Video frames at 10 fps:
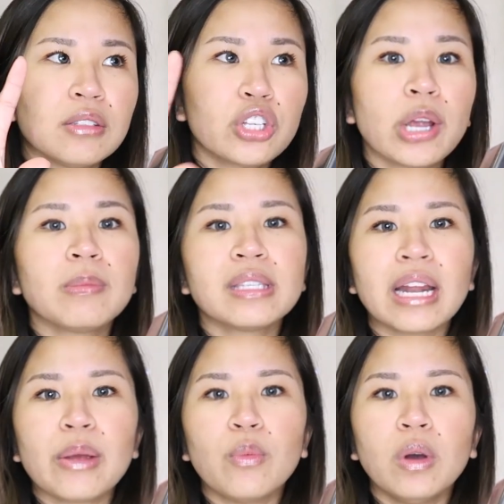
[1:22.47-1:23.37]
terms
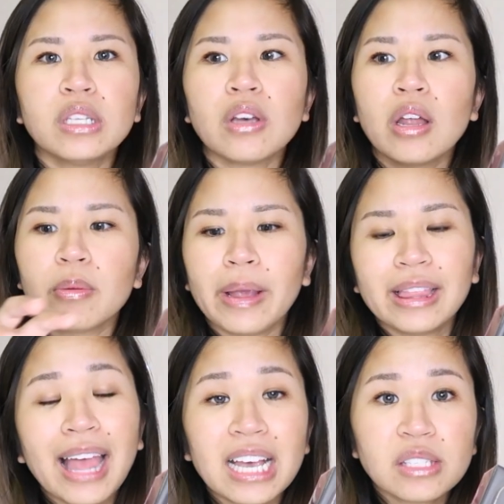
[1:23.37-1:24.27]
that I was on my
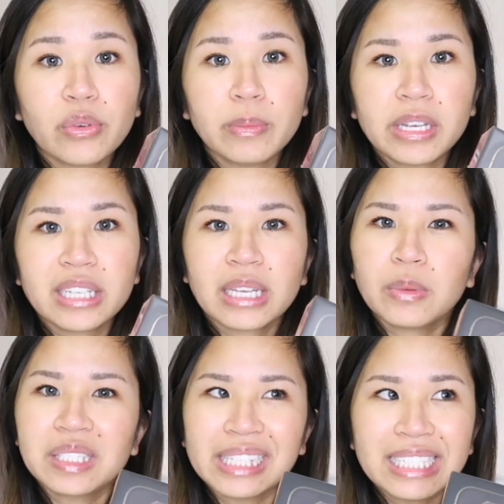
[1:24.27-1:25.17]
last one because I
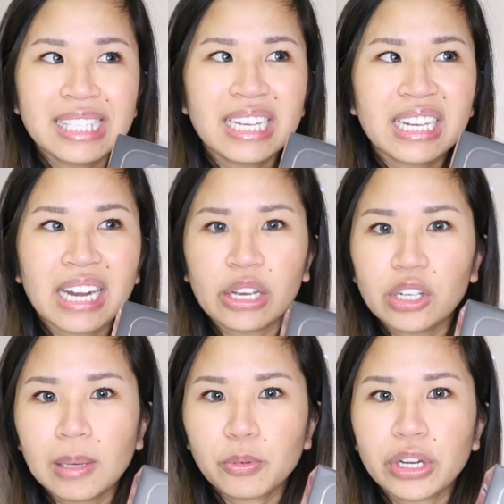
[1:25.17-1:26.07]
was leasing it and I
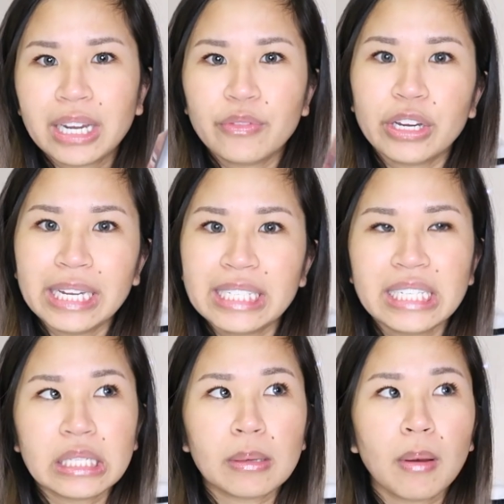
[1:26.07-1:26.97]
could upgrade every
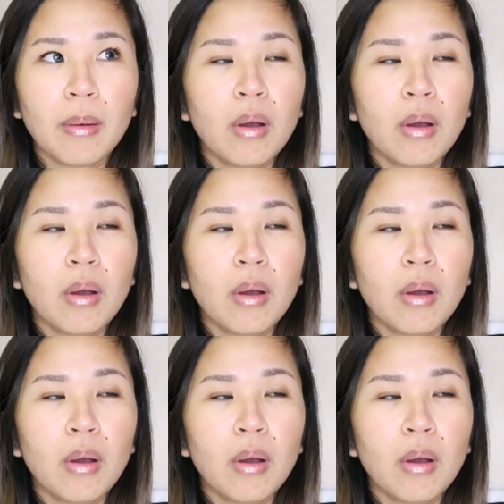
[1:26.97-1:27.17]
18